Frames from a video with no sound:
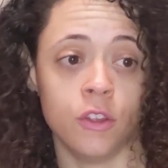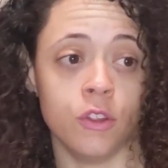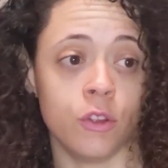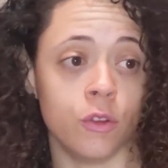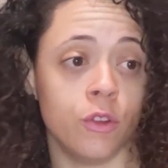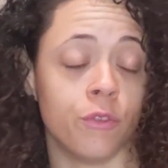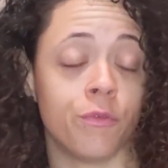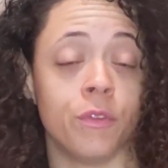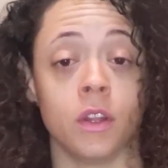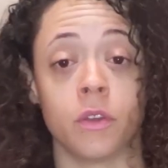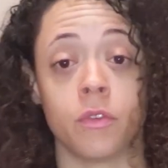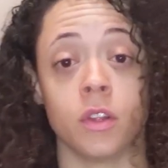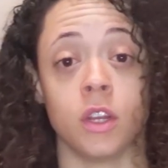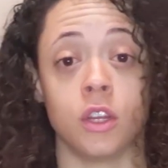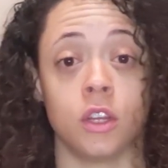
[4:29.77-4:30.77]
you're
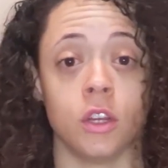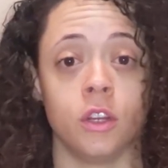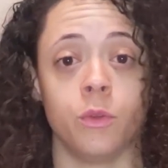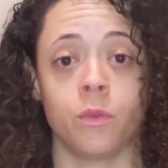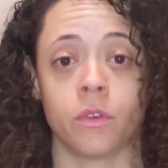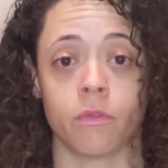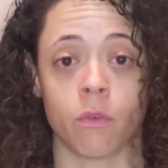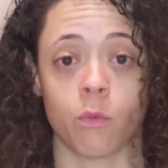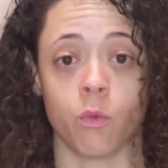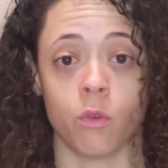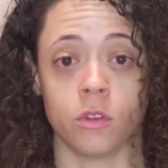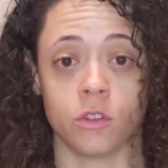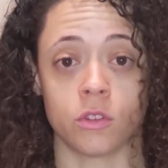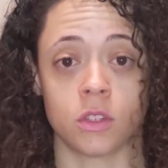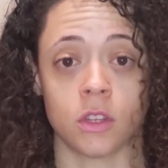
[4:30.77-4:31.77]
feeling really good, you want to
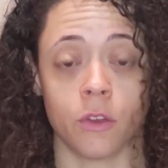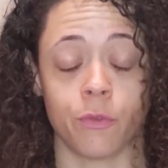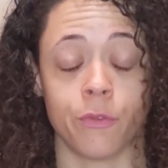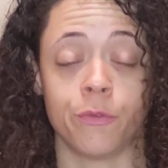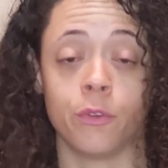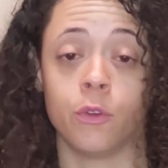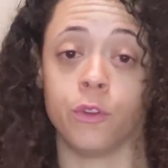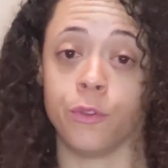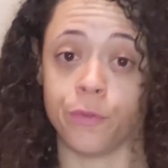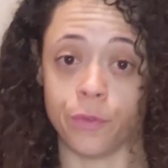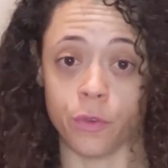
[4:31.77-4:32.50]
reward yourself with food.